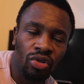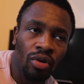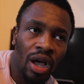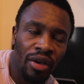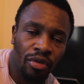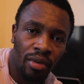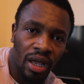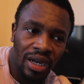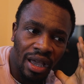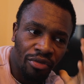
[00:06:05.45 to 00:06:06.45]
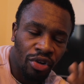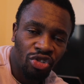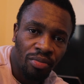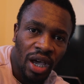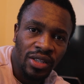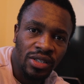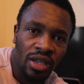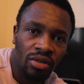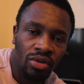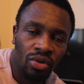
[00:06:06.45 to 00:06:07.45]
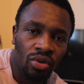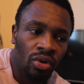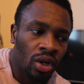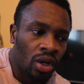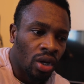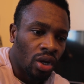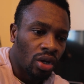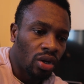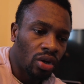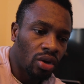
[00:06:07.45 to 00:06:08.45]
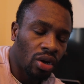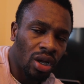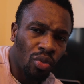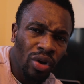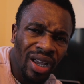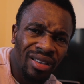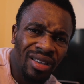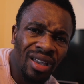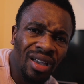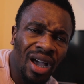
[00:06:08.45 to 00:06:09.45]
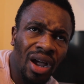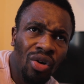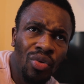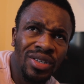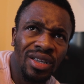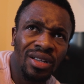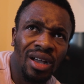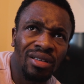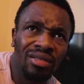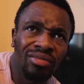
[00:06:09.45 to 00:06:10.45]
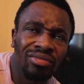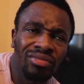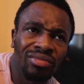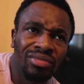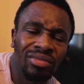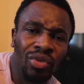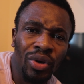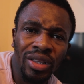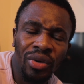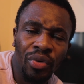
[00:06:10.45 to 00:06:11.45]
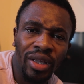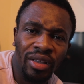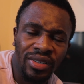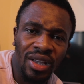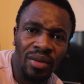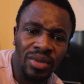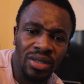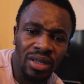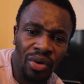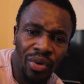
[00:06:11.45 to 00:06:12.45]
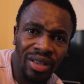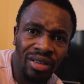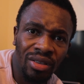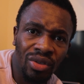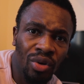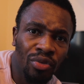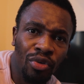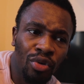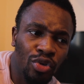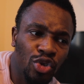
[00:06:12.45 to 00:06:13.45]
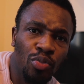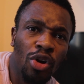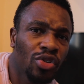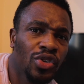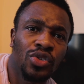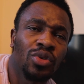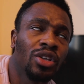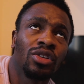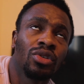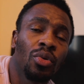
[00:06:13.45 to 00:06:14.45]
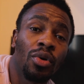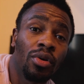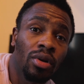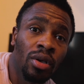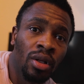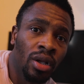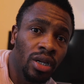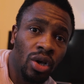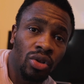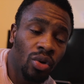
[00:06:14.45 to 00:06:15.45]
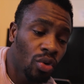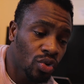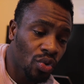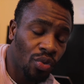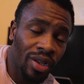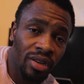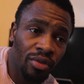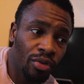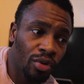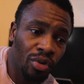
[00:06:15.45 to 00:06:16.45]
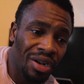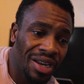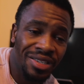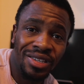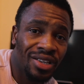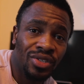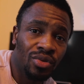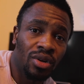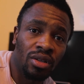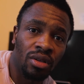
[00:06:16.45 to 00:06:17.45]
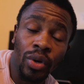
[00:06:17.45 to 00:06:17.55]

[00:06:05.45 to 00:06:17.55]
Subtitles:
Don't have an average mindset, you know. What I think, I always think that when they write exams, they write it not for the smartest student in the world. They don't also write it for the laziest student.